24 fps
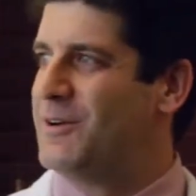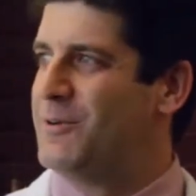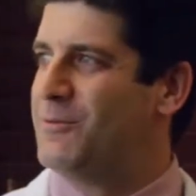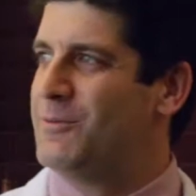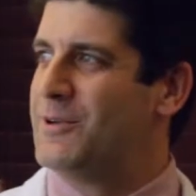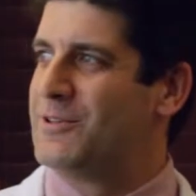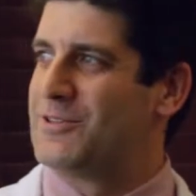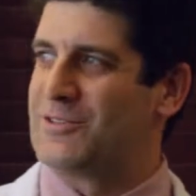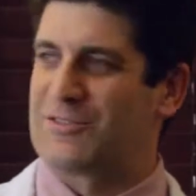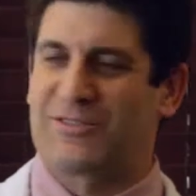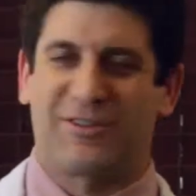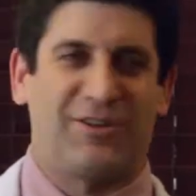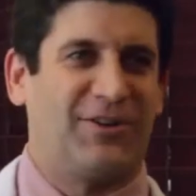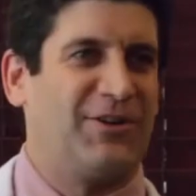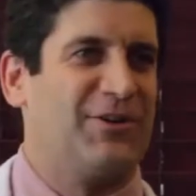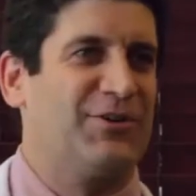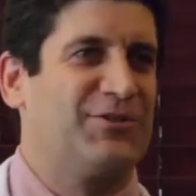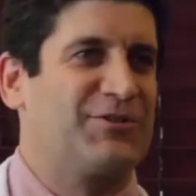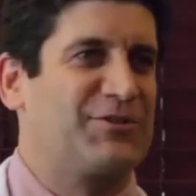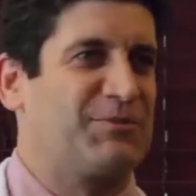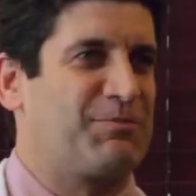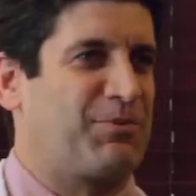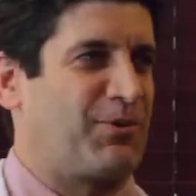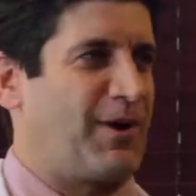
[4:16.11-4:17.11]
We just
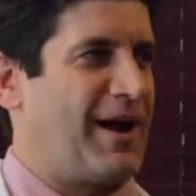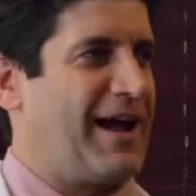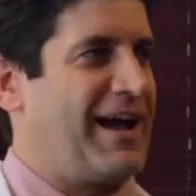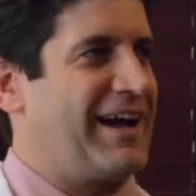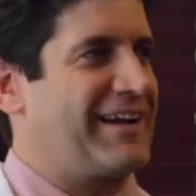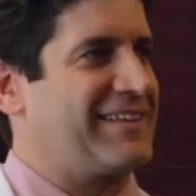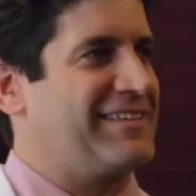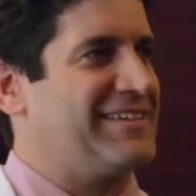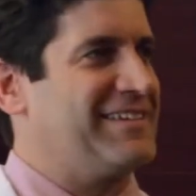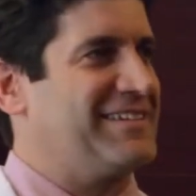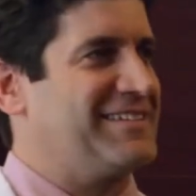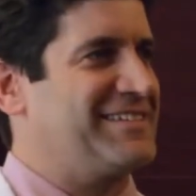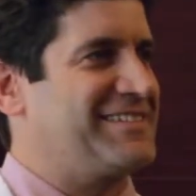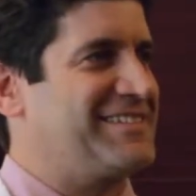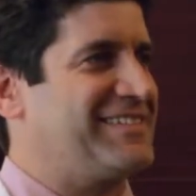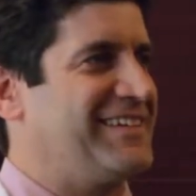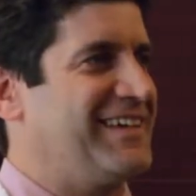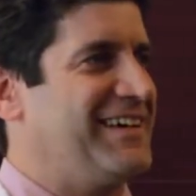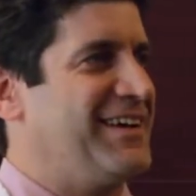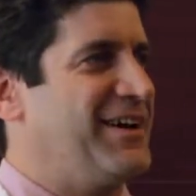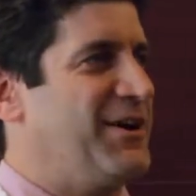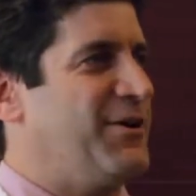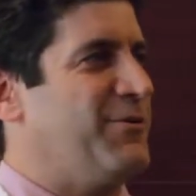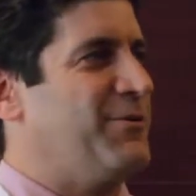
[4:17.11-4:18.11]
close the practice,
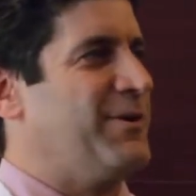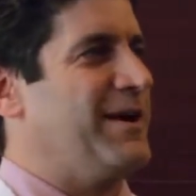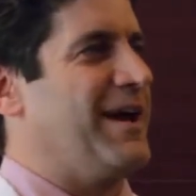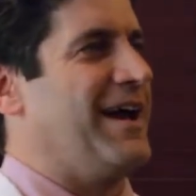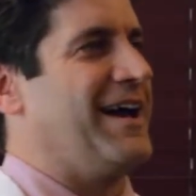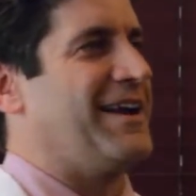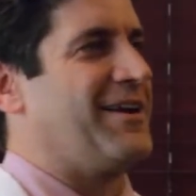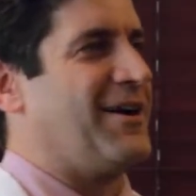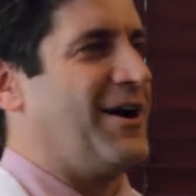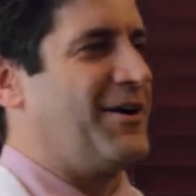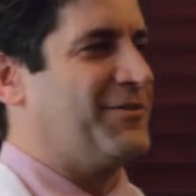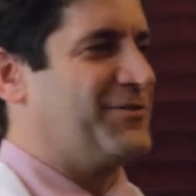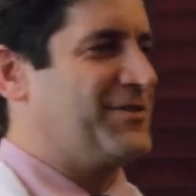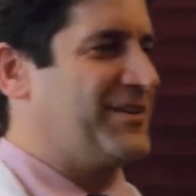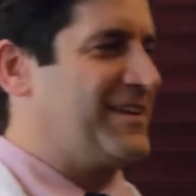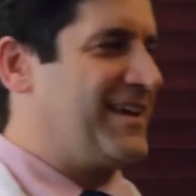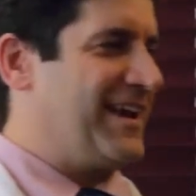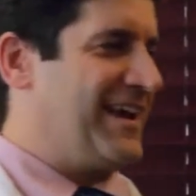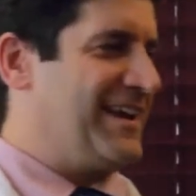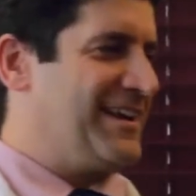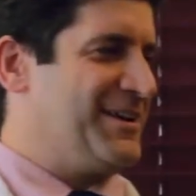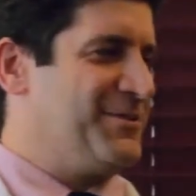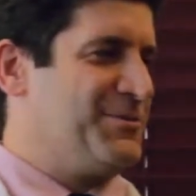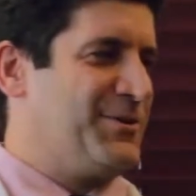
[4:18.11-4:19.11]
we head off to
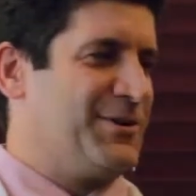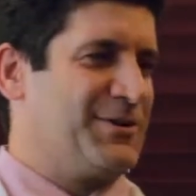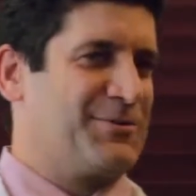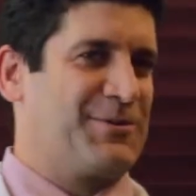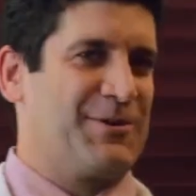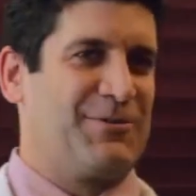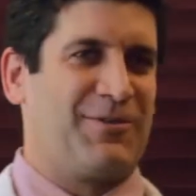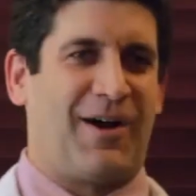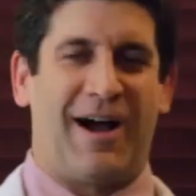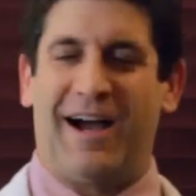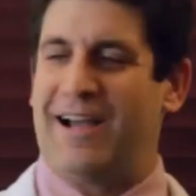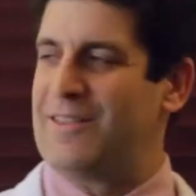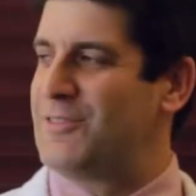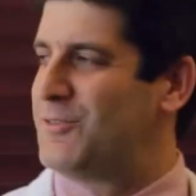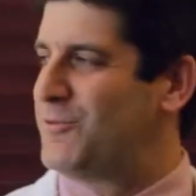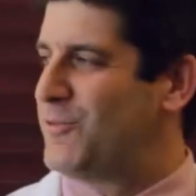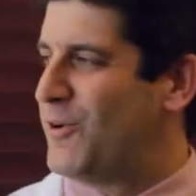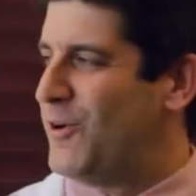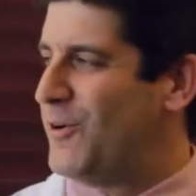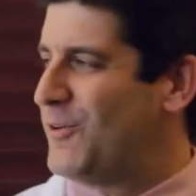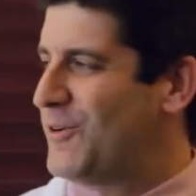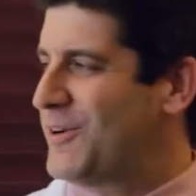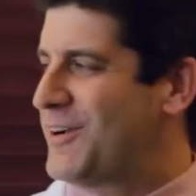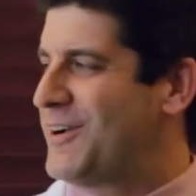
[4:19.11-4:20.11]
Kennywood, we ride the
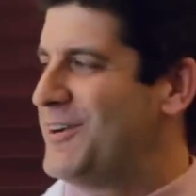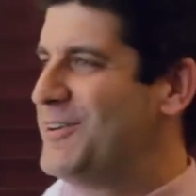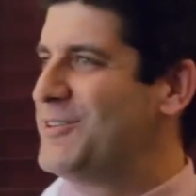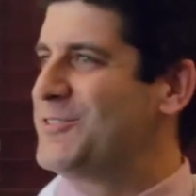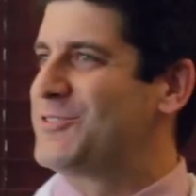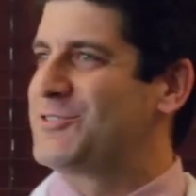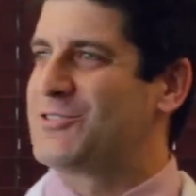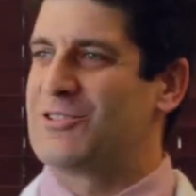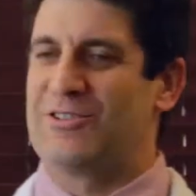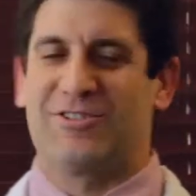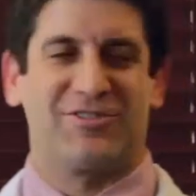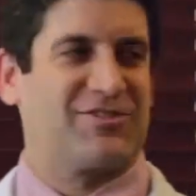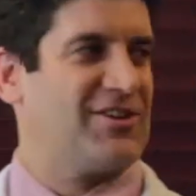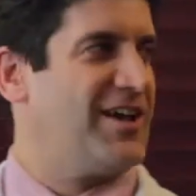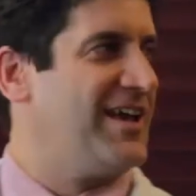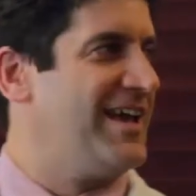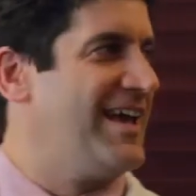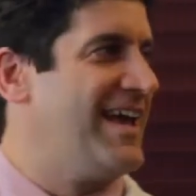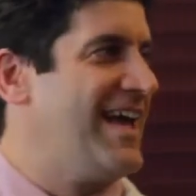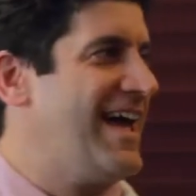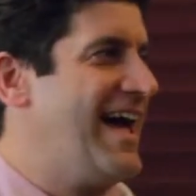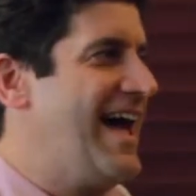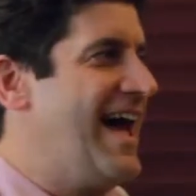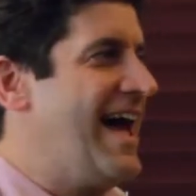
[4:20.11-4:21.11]
roller coasters,
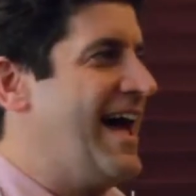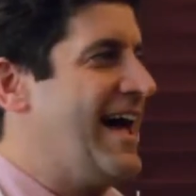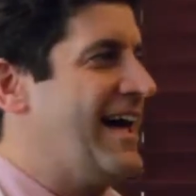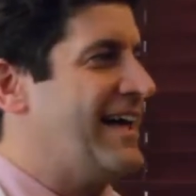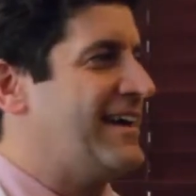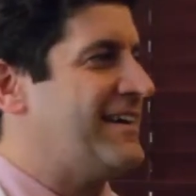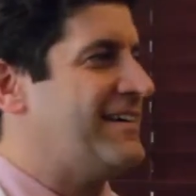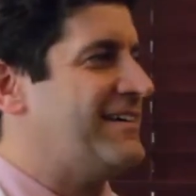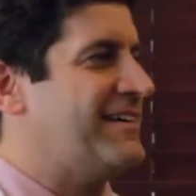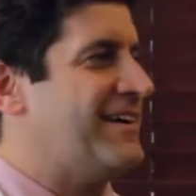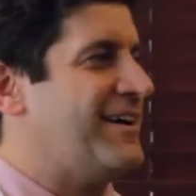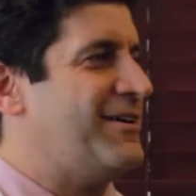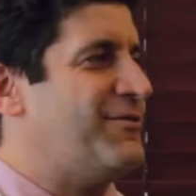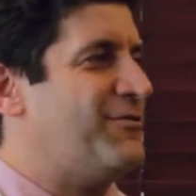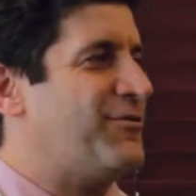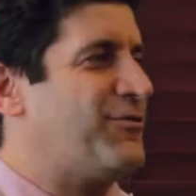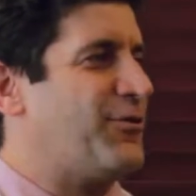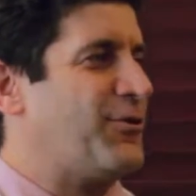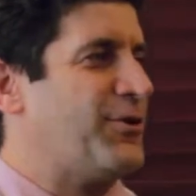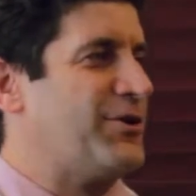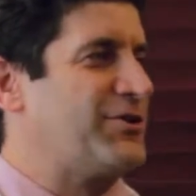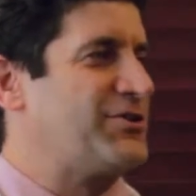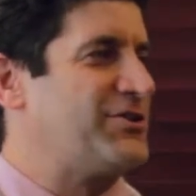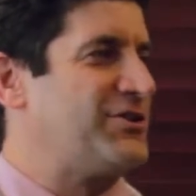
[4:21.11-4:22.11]
and
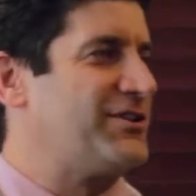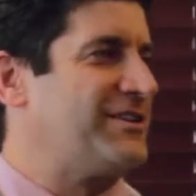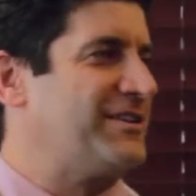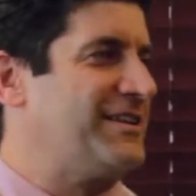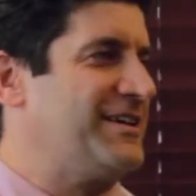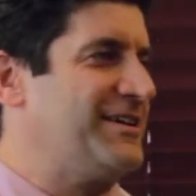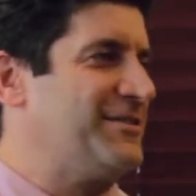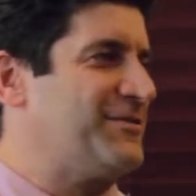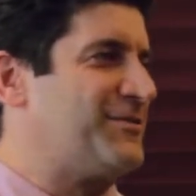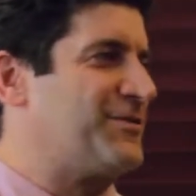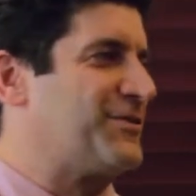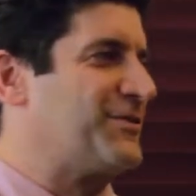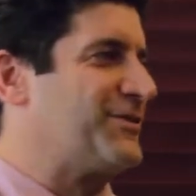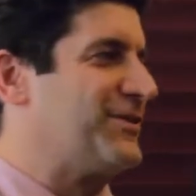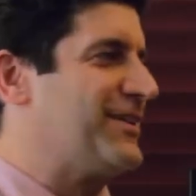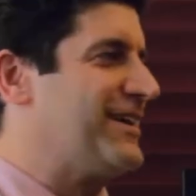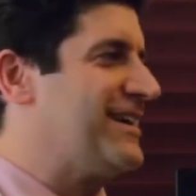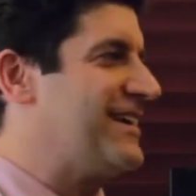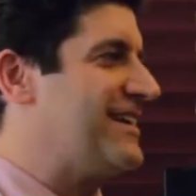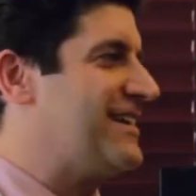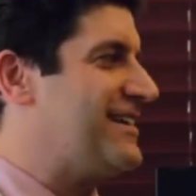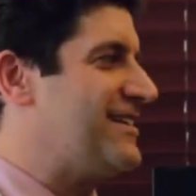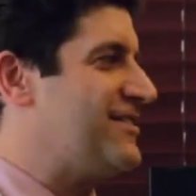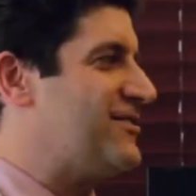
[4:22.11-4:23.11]
unfortunately for
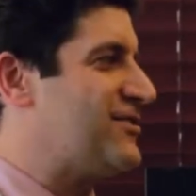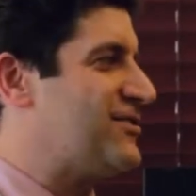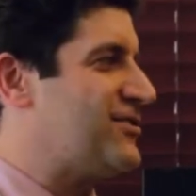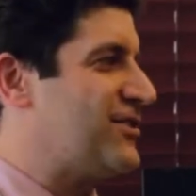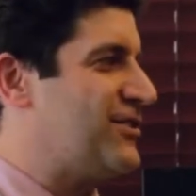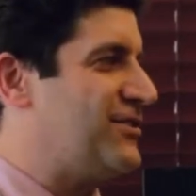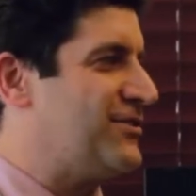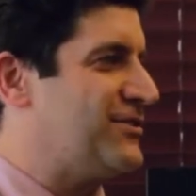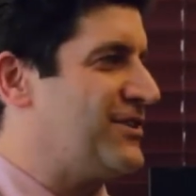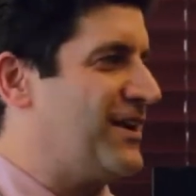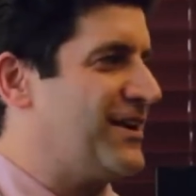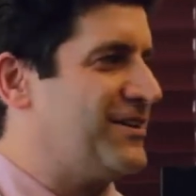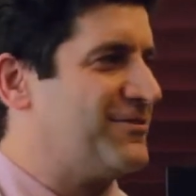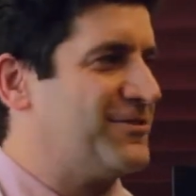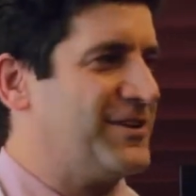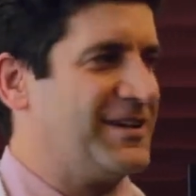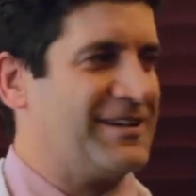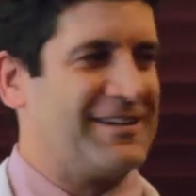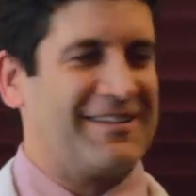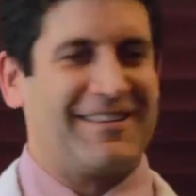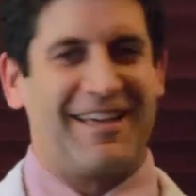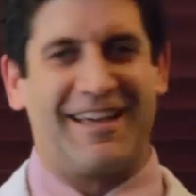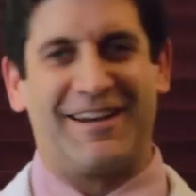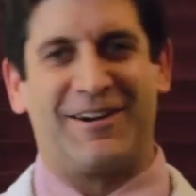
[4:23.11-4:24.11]
Lynn and Sonia and
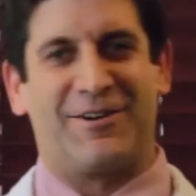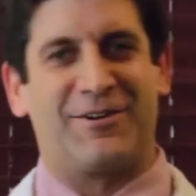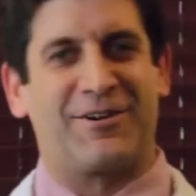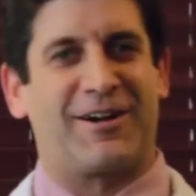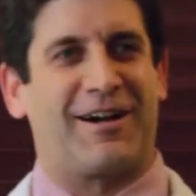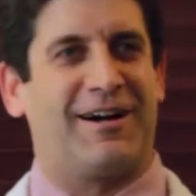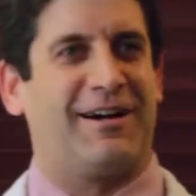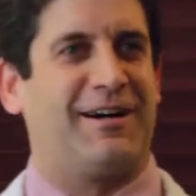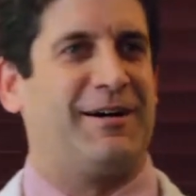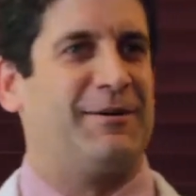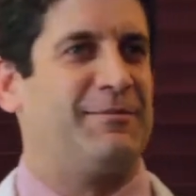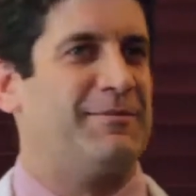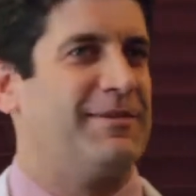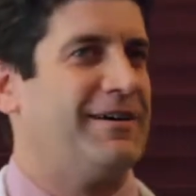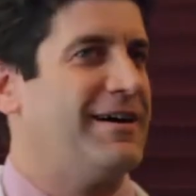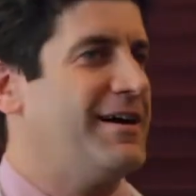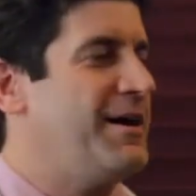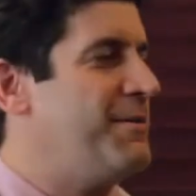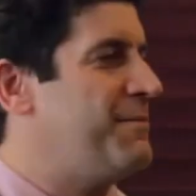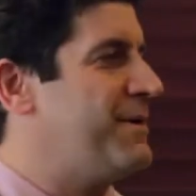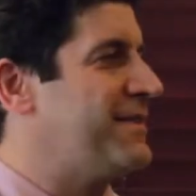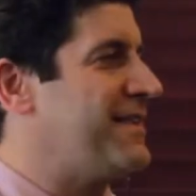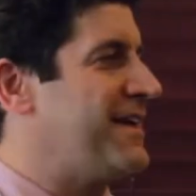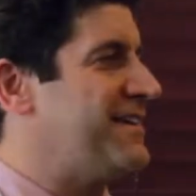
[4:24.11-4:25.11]
Rita, they don't come,
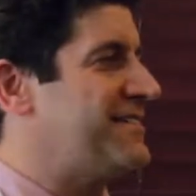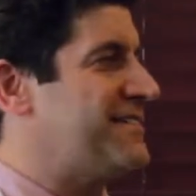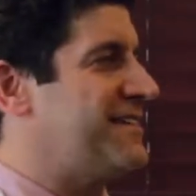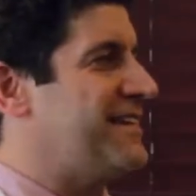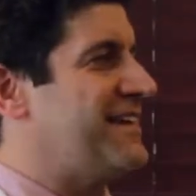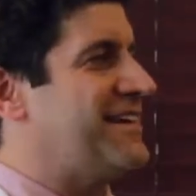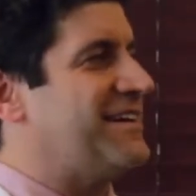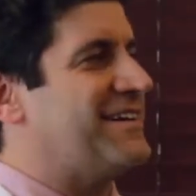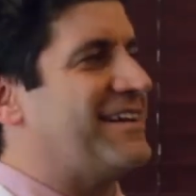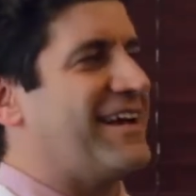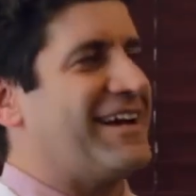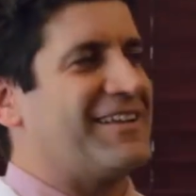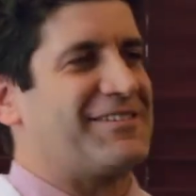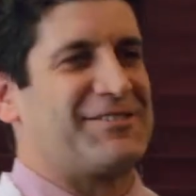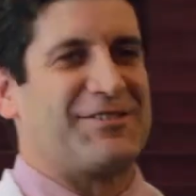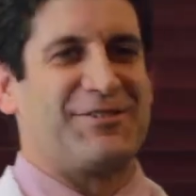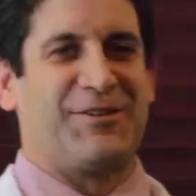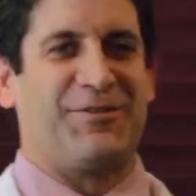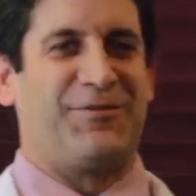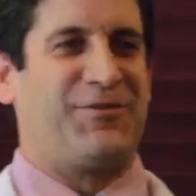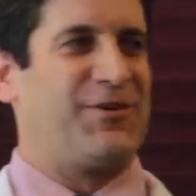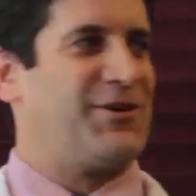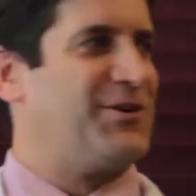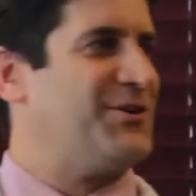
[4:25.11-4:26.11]
but they sit here and answer
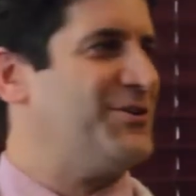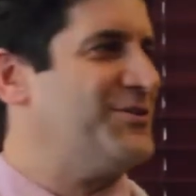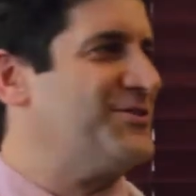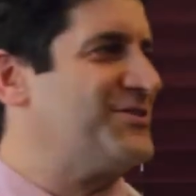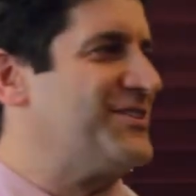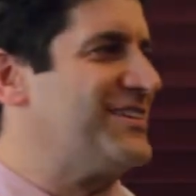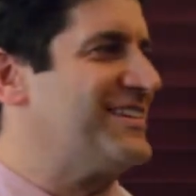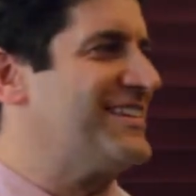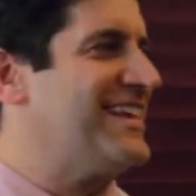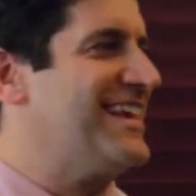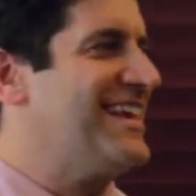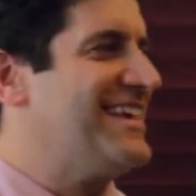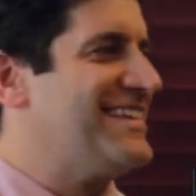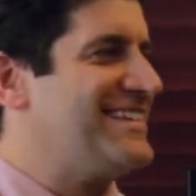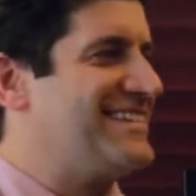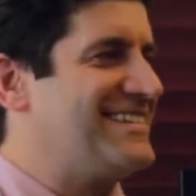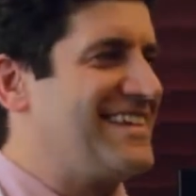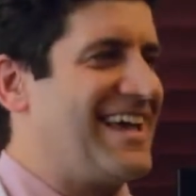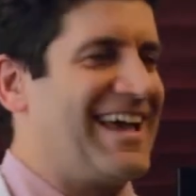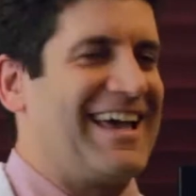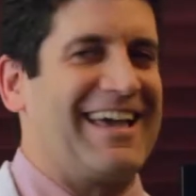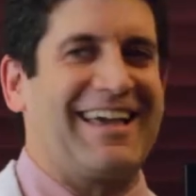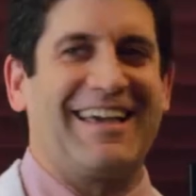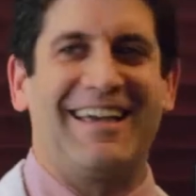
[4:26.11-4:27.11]
the phones and
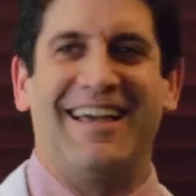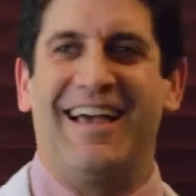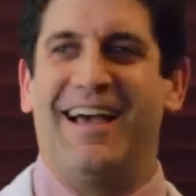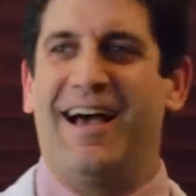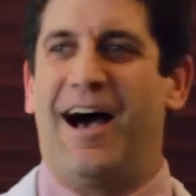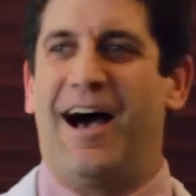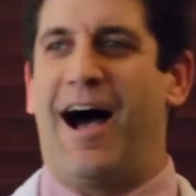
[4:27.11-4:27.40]
say,